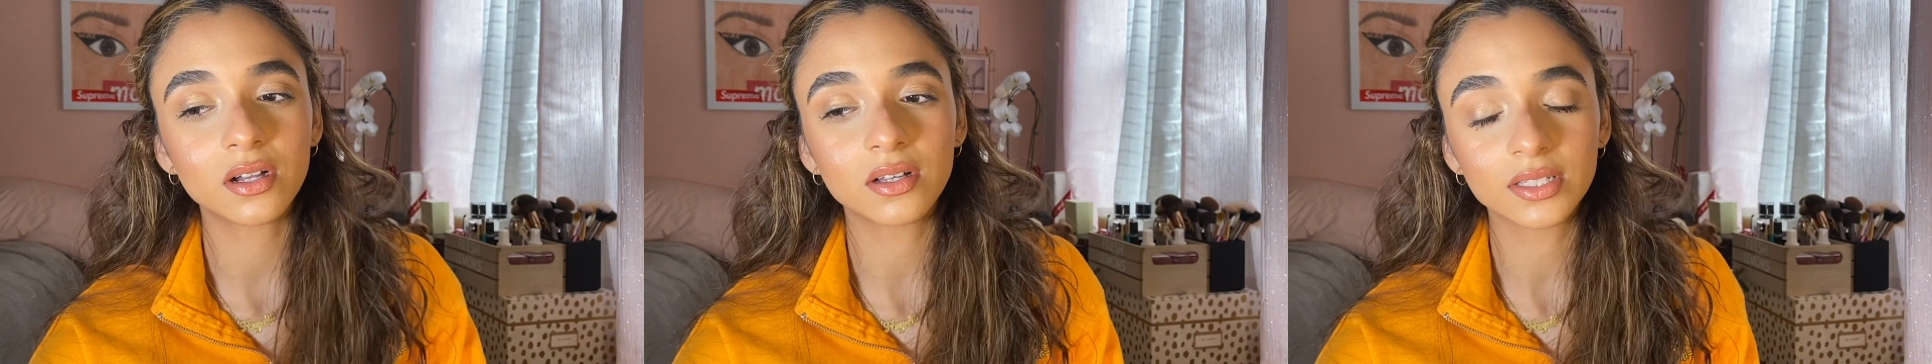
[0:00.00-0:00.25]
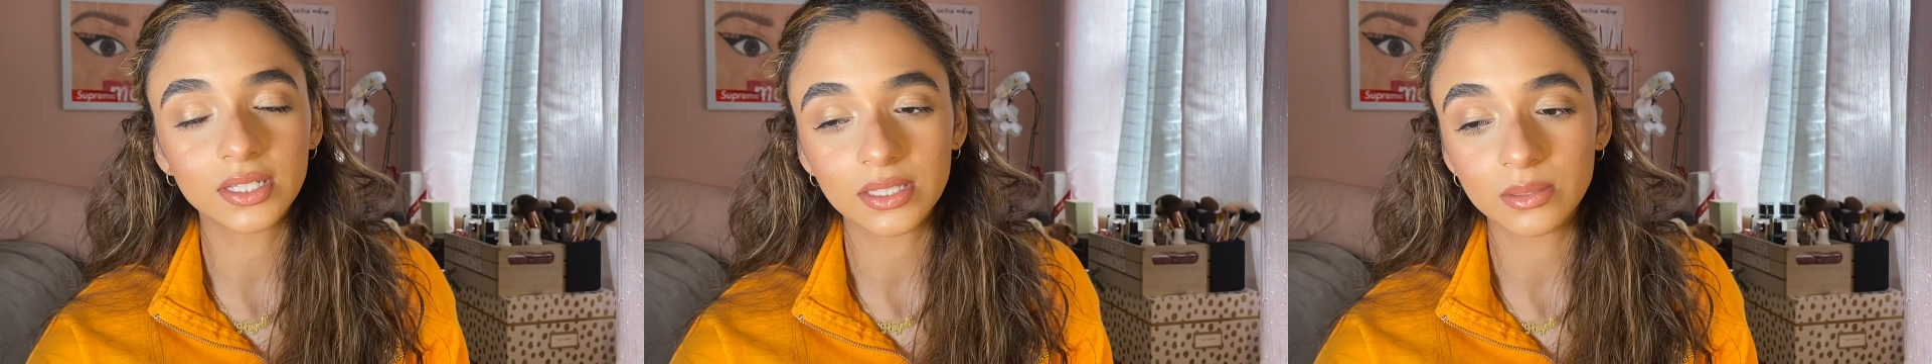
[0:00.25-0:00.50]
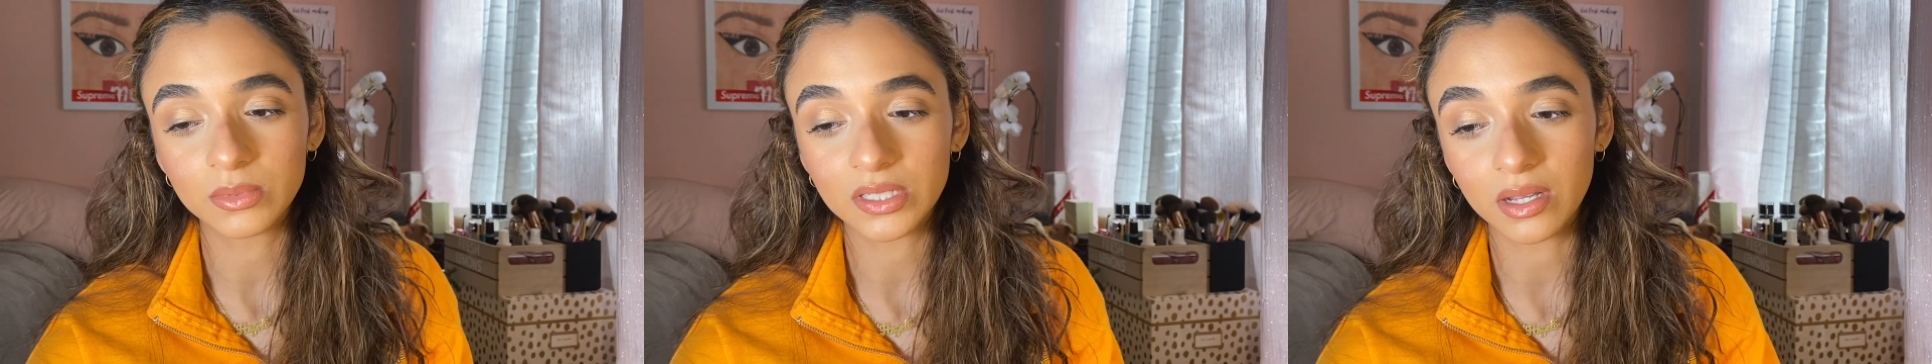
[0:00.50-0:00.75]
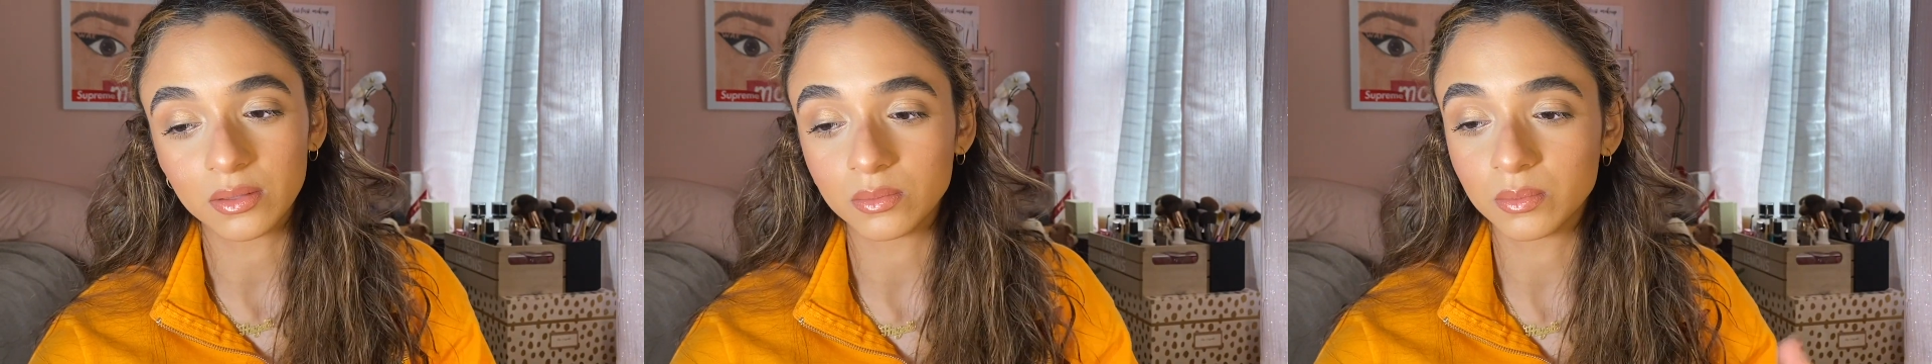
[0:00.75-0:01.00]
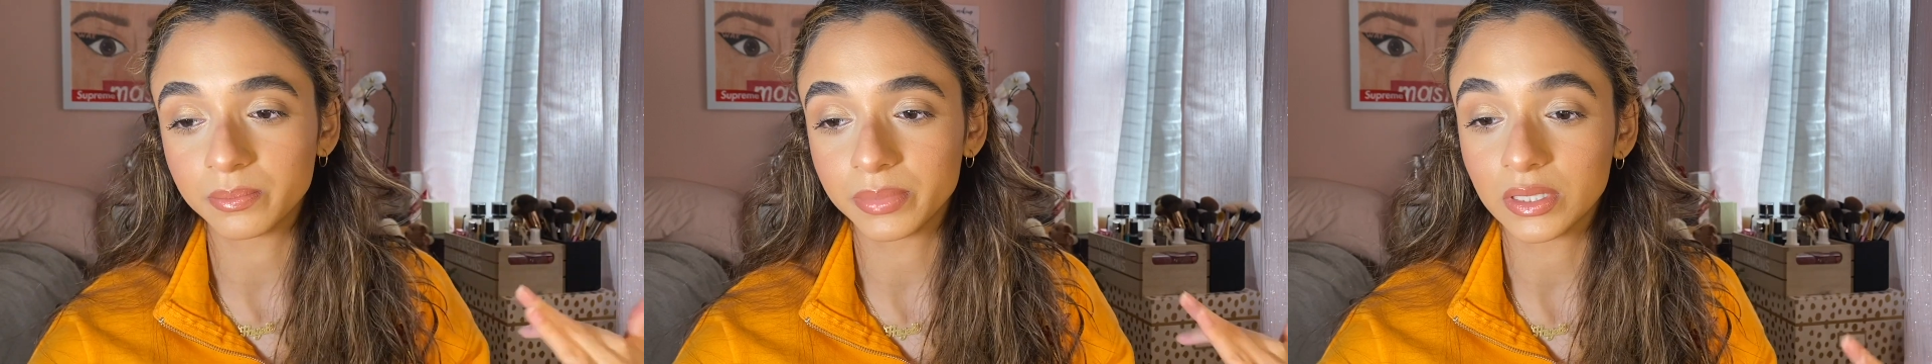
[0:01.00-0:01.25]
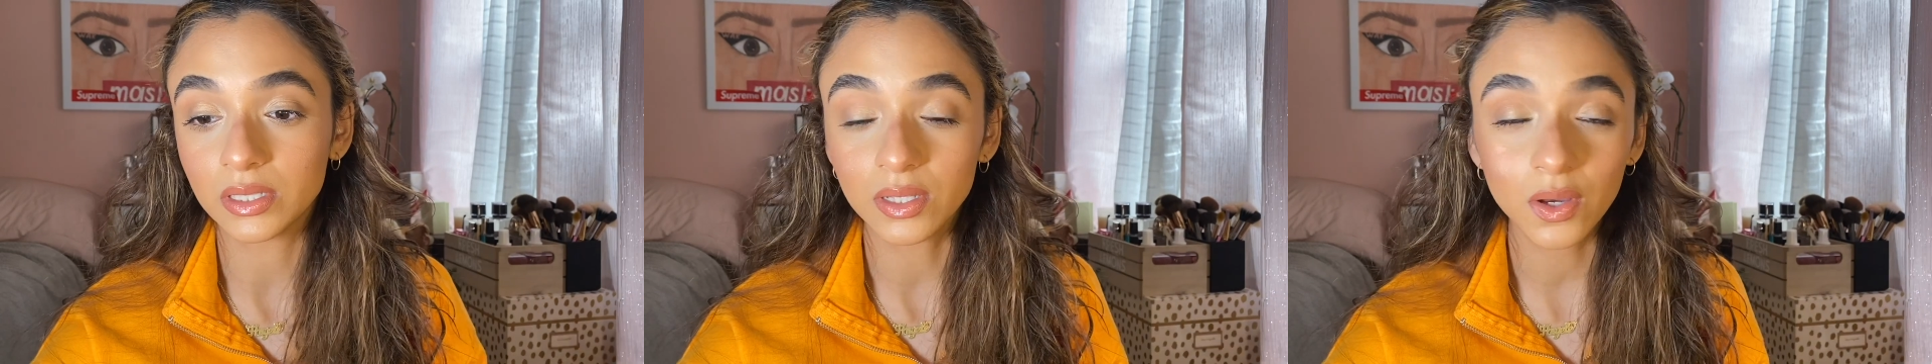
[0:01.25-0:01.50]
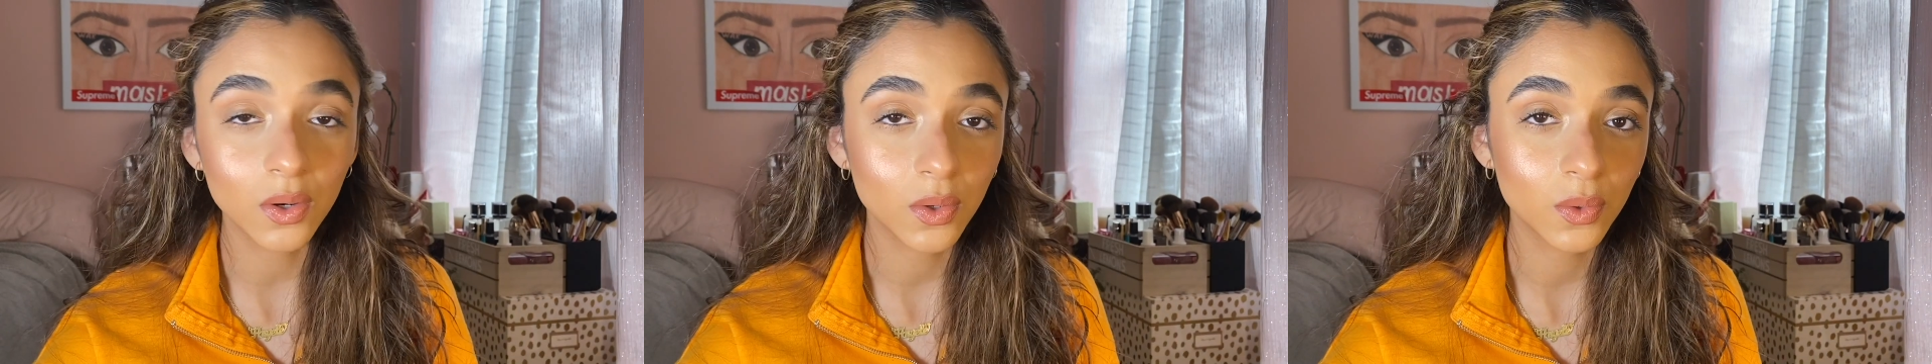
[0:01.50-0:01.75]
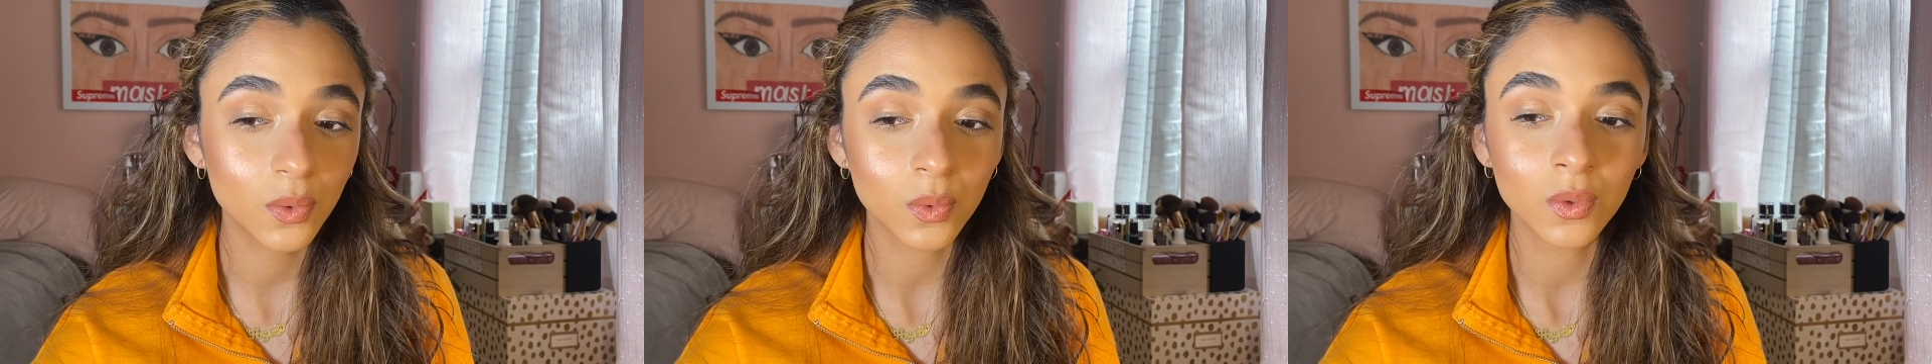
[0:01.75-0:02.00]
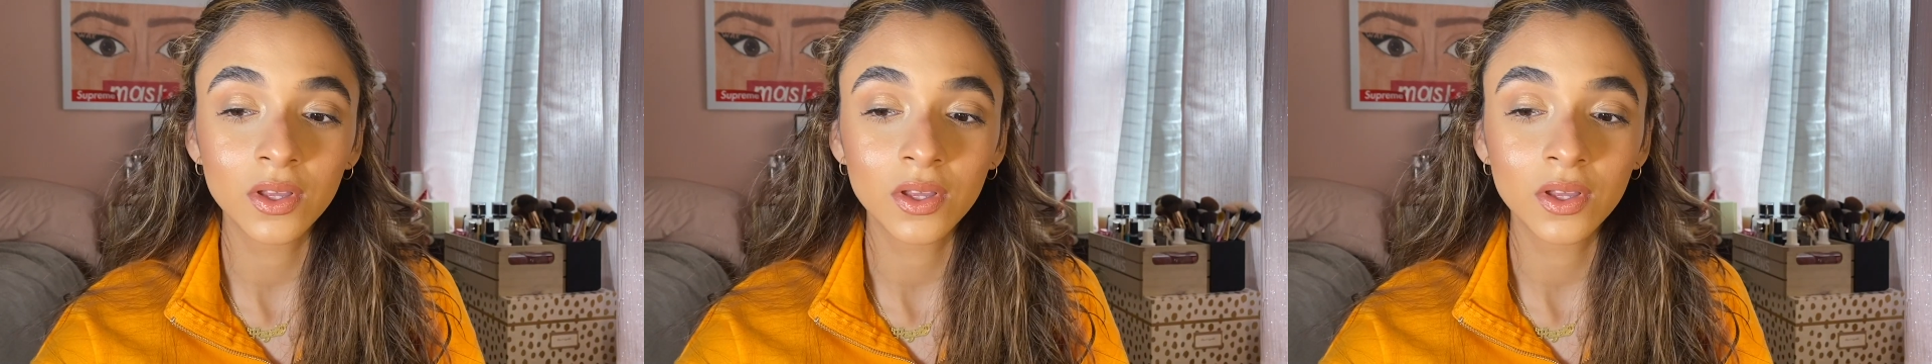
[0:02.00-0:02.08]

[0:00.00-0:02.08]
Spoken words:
I'll link them down below.